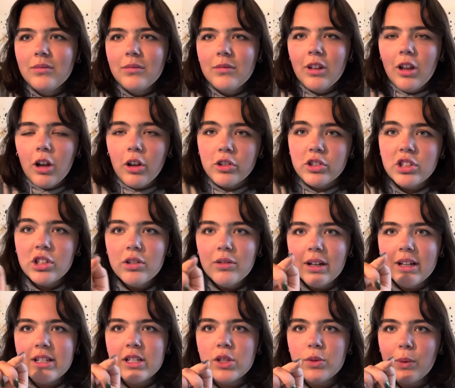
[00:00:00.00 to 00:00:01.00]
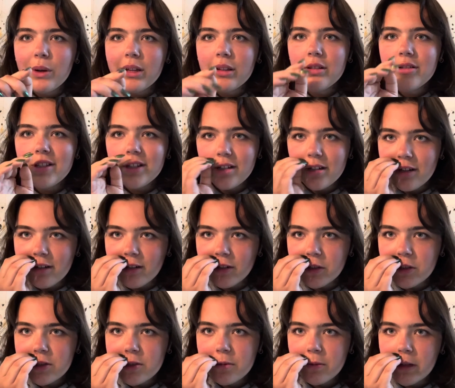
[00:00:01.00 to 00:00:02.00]
Also, I swear there's a
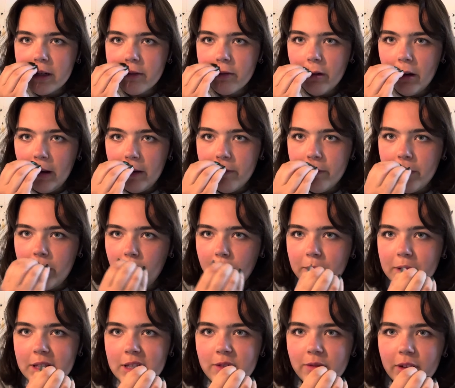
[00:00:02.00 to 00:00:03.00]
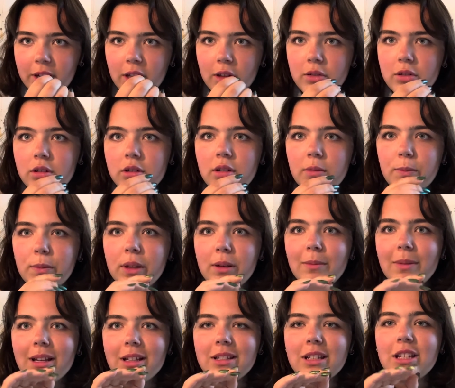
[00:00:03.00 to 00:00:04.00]
curse whenever I film these videos or something
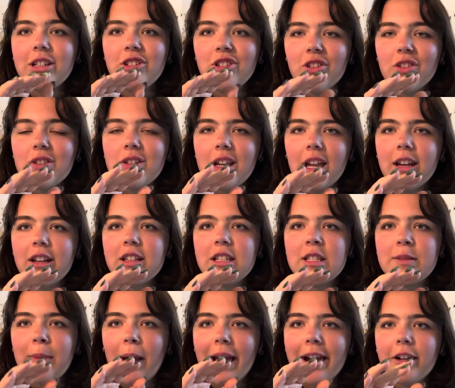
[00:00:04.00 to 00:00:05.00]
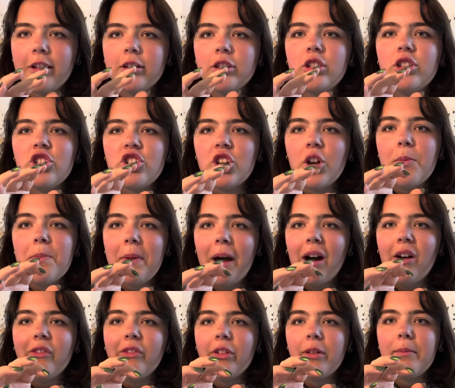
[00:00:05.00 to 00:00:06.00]
because I just had a spider jump
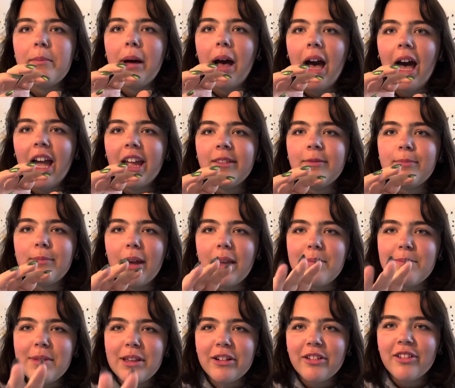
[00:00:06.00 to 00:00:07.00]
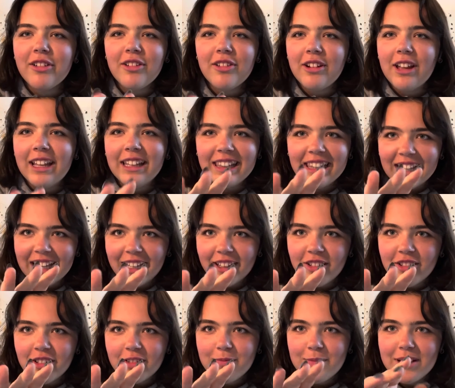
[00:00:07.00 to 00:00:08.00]
out from behind my mirror and land
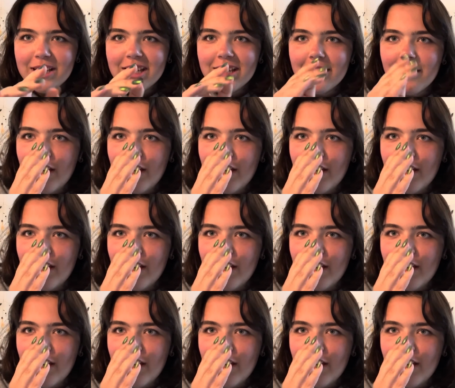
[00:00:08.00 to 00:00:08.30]
on me,